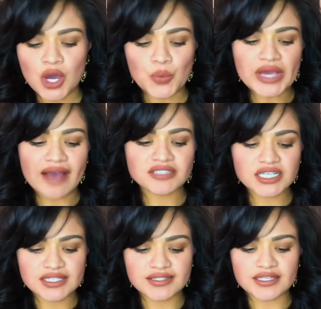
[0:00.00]
We have to
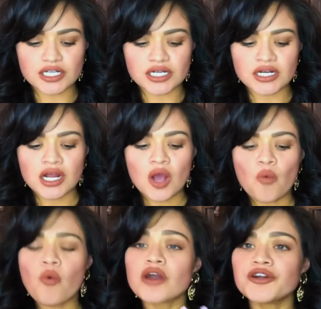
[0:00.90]
consider
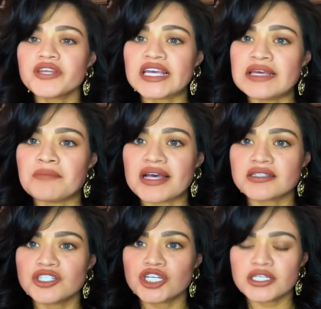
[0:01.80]
what are the key
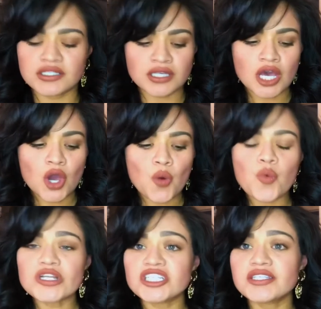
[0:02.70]
messages,
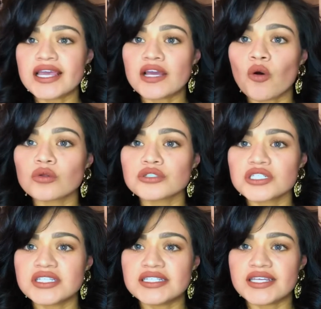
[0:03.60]
which
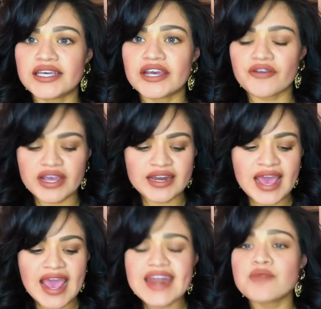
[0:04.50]
stakeholders need to hear it,
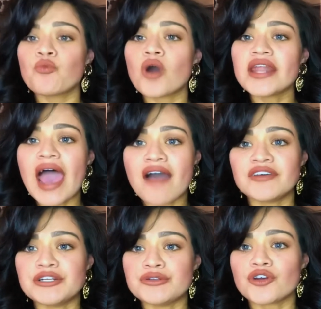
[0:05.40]
and what
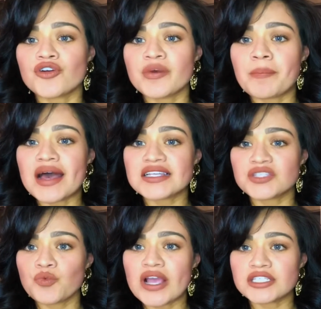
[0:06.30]
avenues are the best
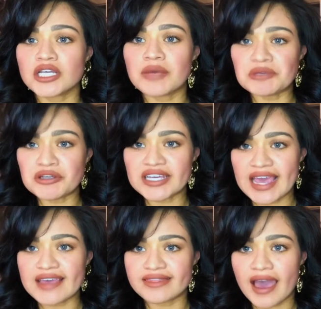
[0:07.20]
way to
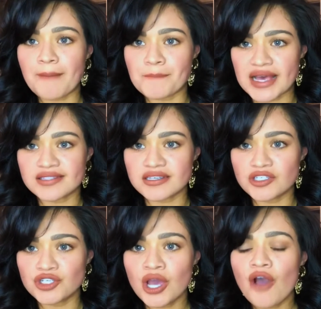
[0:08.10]
communicate that
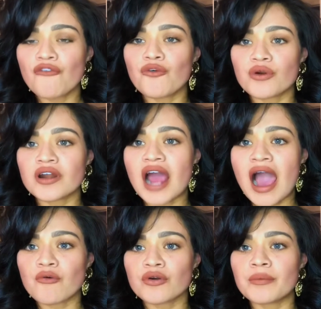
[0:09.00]
message for
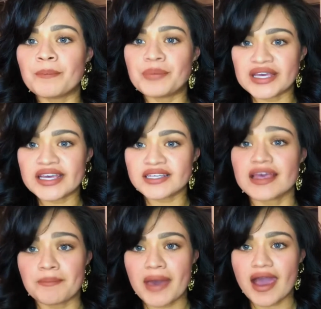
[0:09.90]
our biggest
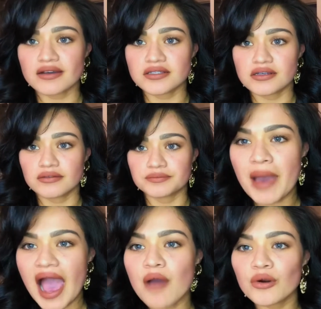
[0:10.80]
impact.
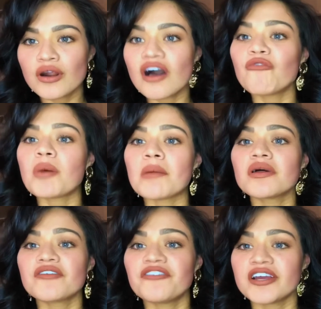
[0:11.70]
Power of
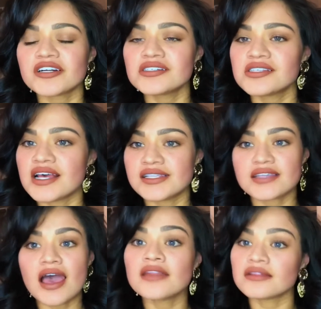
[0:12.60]
public affairs is
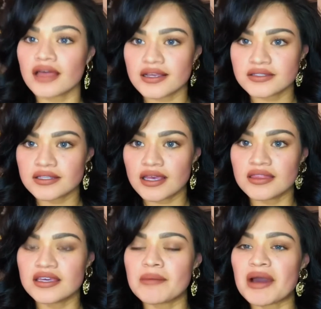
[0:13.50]
endless in
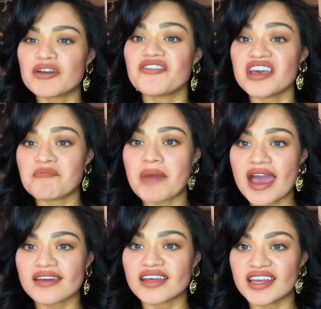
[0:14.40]
the amount of
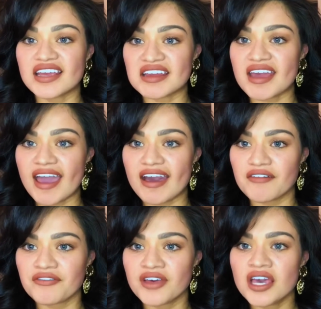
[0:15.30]
impact that it can have.
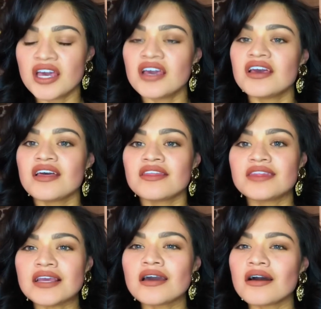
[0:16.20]

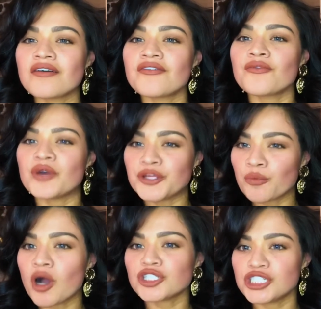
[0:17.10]
Think of when you're
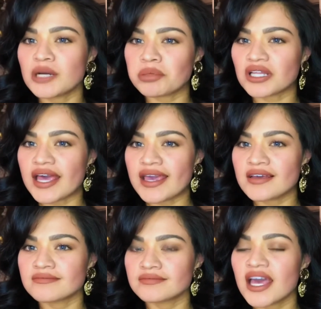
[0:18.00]
watching a play,
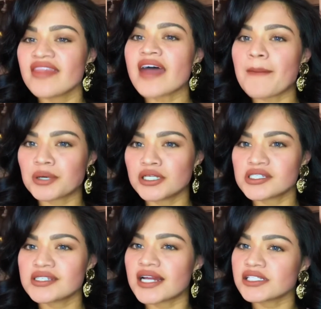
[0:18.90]
that
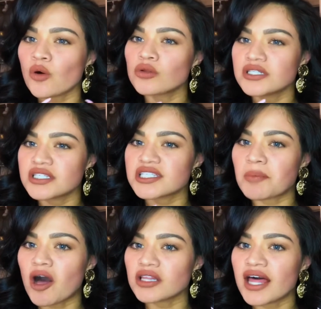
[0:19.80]
person that is holding the
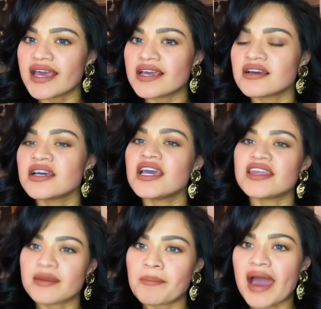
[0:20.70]
spotlight in
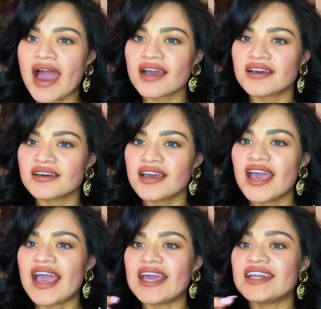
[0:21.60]
the back,
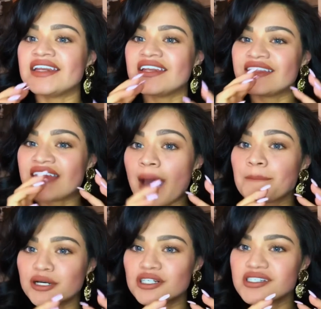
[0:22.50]
and that
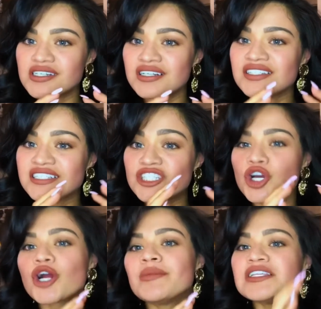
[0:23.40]
person
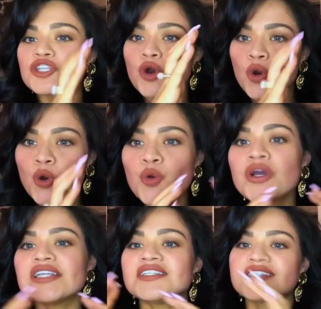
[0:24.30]
determines who
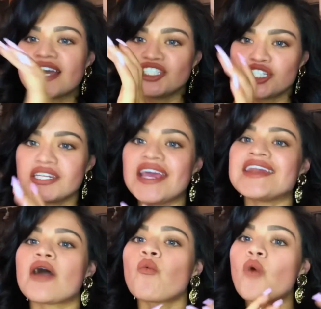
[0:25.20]
gets attention and
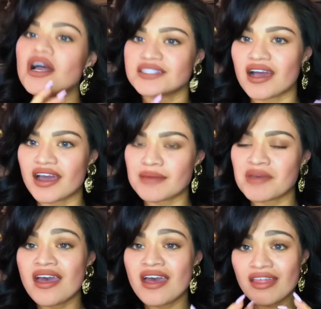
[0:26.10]
at what time.
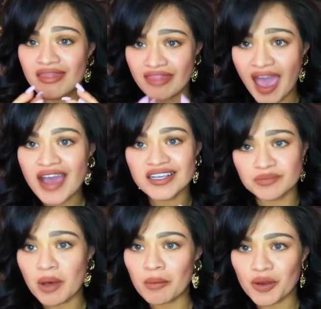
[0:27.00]
That is
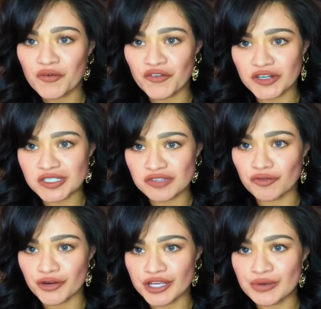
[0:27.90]
public affairs
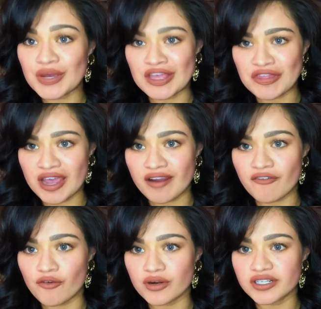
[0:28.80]
for you in the Air Force.